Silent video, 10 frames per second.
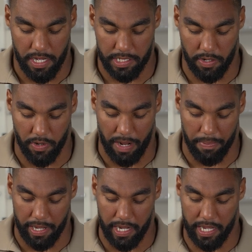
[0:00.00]
So when I'm
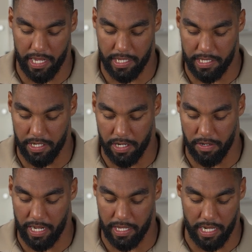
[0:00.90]
playing against,
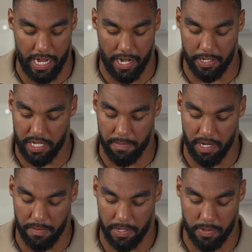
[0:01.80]
like the Niners coming
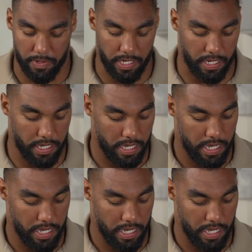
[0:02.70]
up this week,